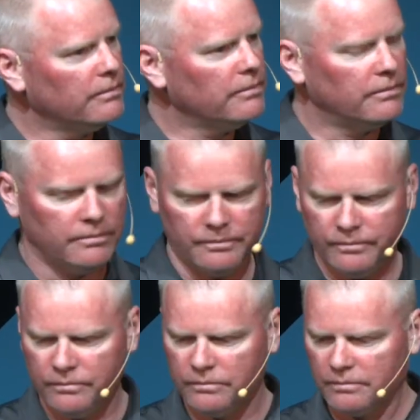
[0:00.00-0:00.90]

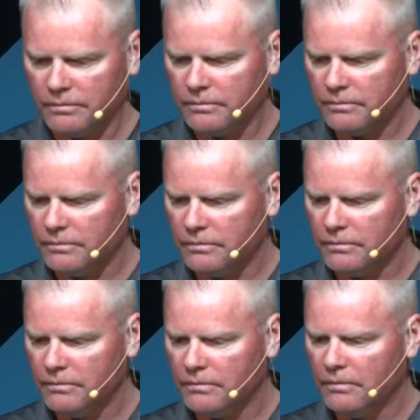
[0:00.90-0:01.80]

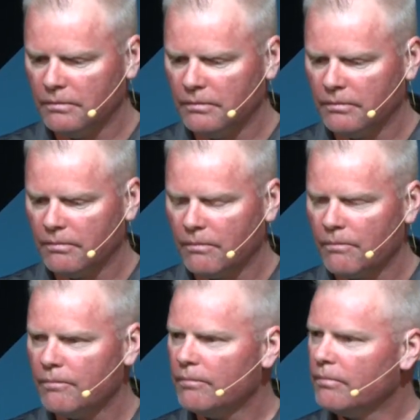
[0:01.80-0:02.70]

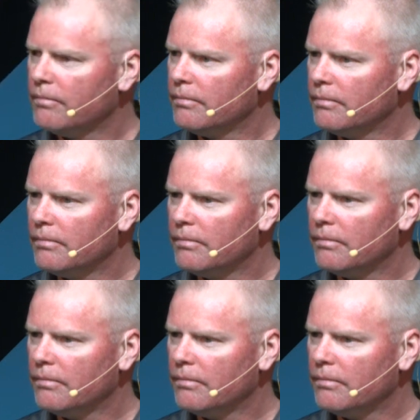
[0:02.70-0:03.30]
(no one is talking)